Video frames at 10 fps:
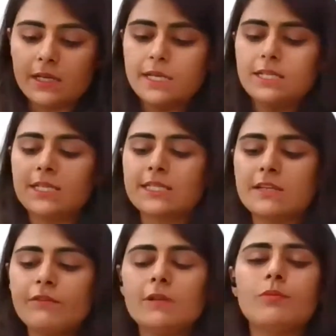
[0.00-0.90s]
in
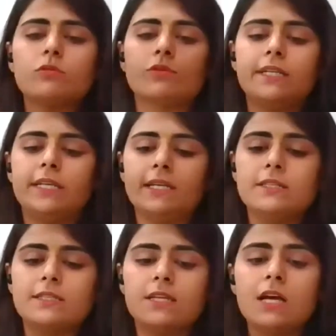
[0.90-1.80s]
civil
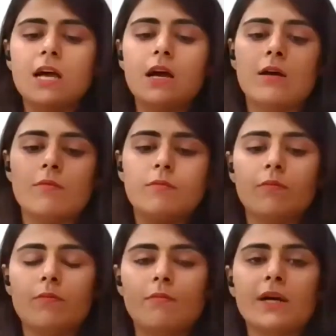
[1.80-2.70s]
proceedings,
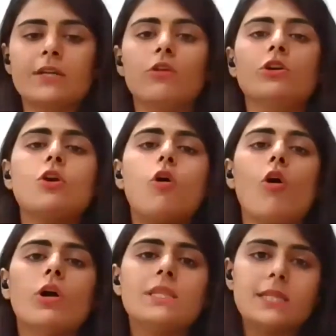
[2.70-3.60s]
but not
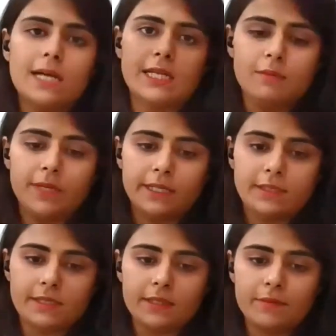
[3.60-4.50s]
all the
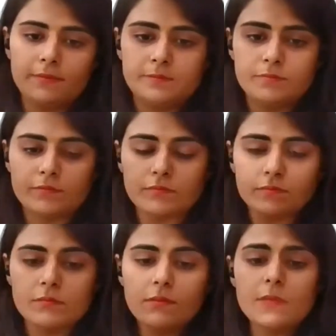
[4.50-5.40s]
elements.
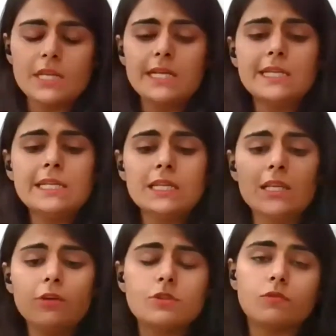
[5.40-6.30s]
It
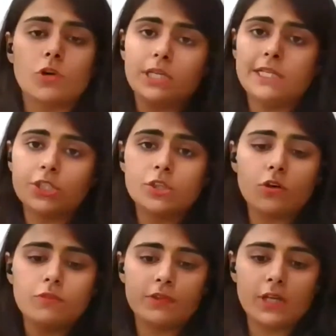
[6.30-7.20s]
includes violation
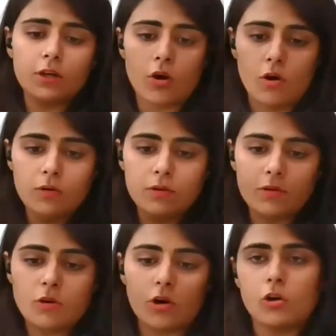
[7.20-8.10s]
of the law
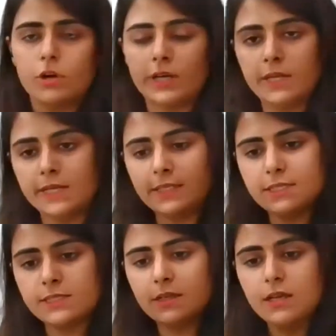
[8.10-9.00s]
or
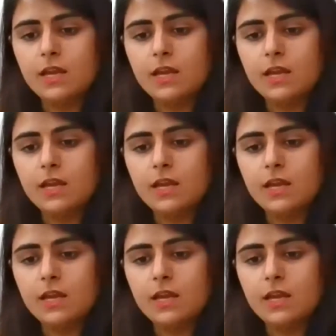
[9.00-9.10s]
ordinance,